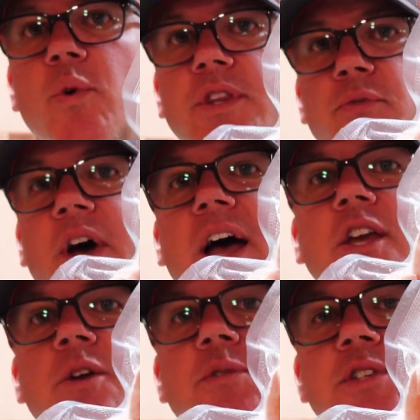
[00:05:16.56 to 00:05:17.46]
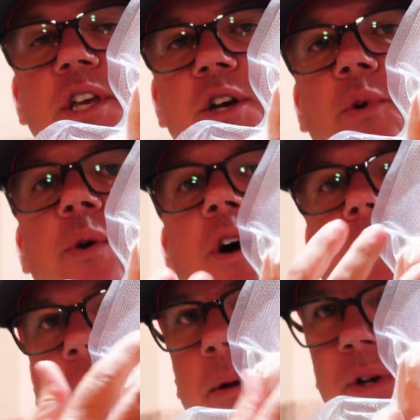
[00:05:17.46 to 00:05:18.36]
With the vacuum seal, we want
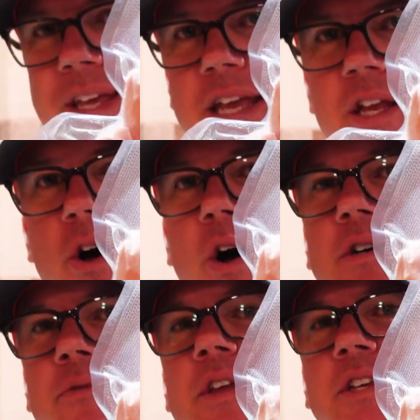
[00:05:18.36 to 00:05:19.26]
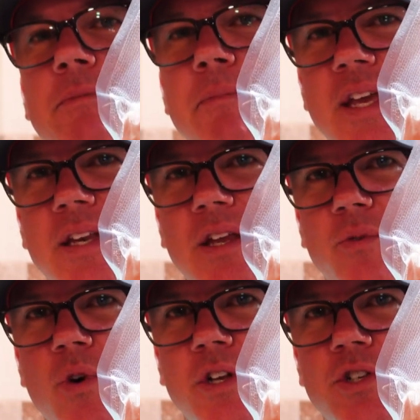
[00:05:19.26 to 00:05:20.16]
to be able to eat all of this meat
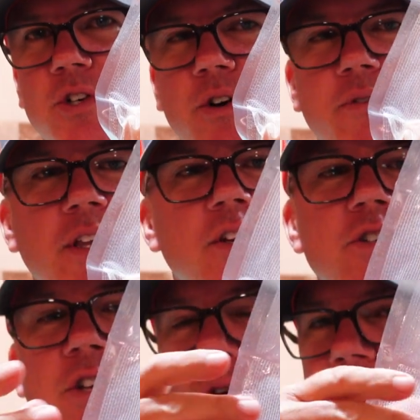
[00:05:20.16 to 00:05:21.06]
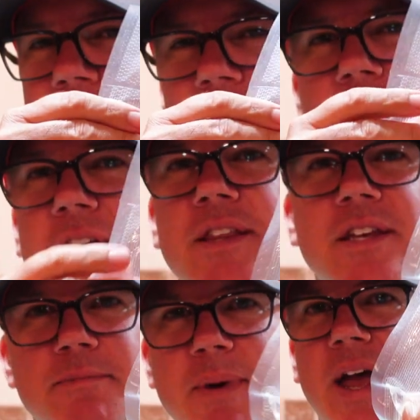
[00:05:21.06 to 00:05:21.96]
in one serving. There's no tearing
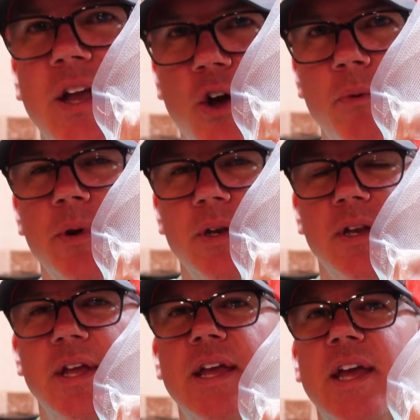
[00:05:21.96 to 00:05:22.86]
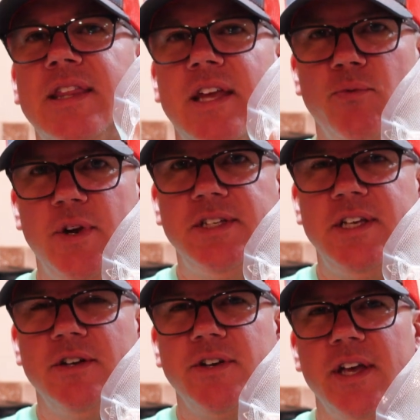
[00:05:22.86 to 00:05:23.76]
this bag open and then
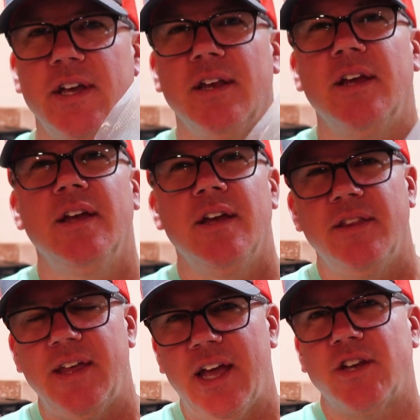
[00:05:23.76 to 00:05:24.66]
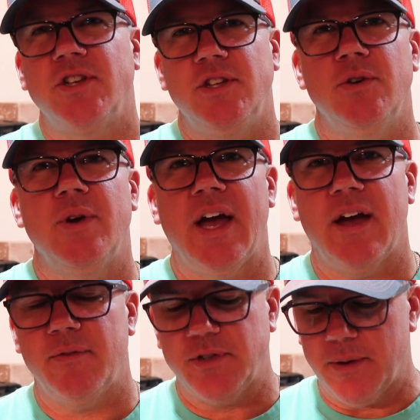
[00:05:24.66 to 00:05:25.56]
resealing it. They actually do
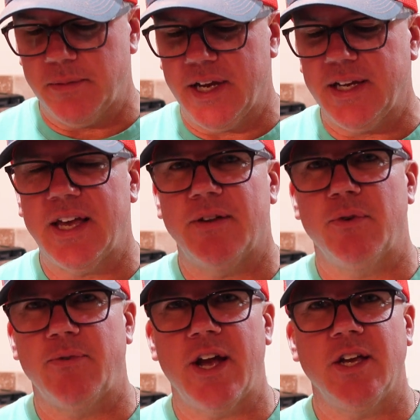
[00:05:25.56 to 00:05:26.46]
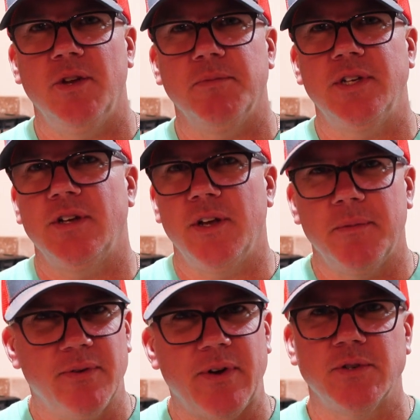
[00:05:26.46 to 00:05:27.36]
have some like that for vacuum sealing,
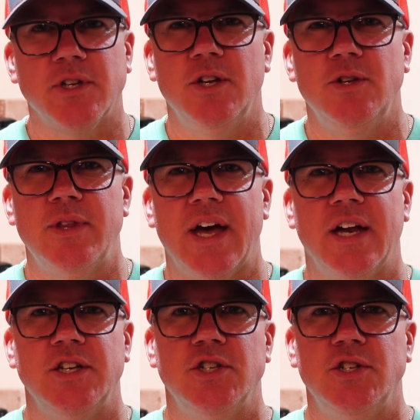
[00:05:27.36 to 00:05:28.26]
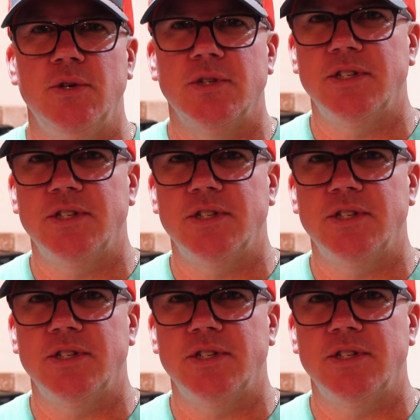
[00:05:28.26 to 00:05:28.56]
but if I was gonna do that, I'd just use a